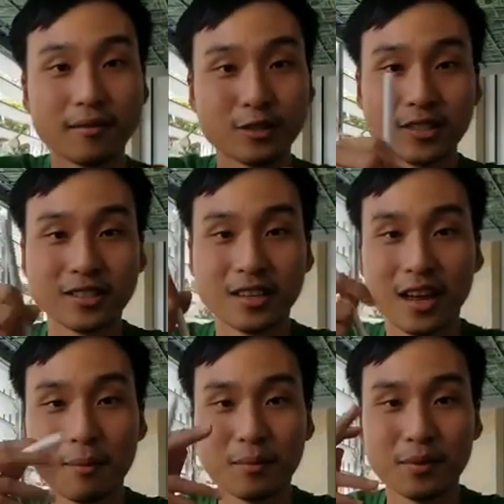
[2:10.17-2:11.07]
trusty
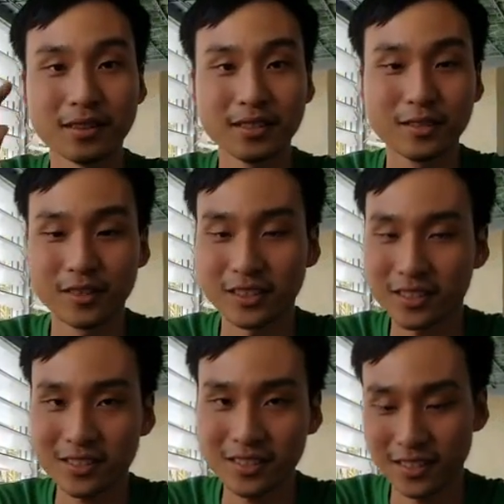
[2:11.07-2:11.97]
Apple Pencil over
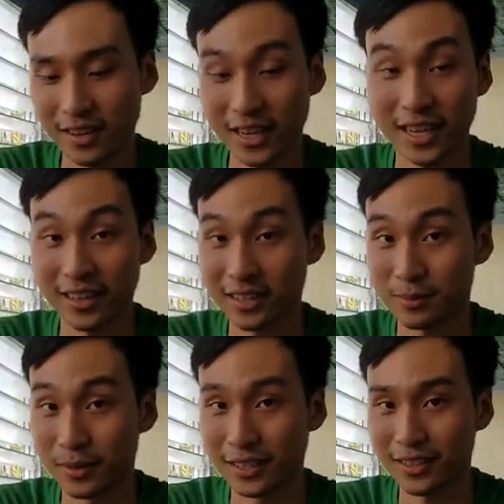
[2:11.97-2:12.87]
here and let's
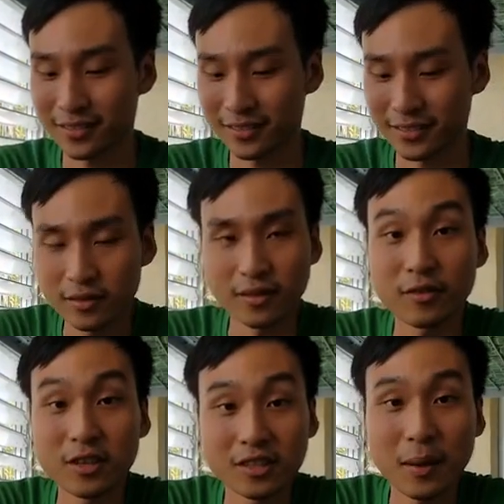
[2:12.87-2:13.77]
begin.
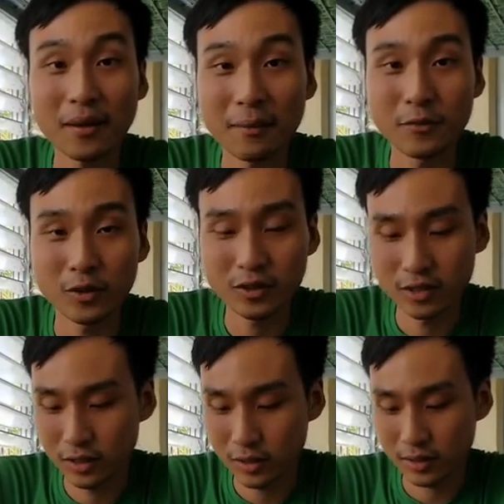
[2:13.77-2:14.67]
First thing I'm going to
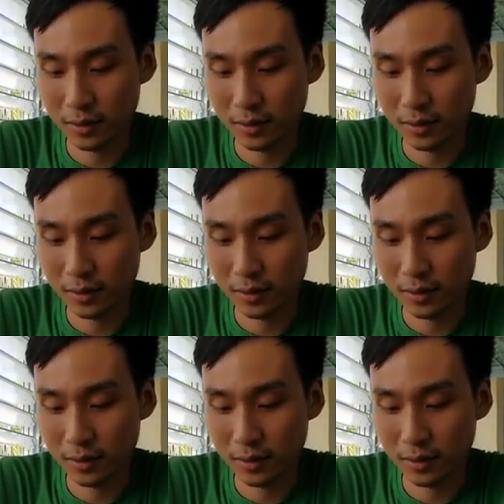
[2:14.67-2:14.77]
do is I'm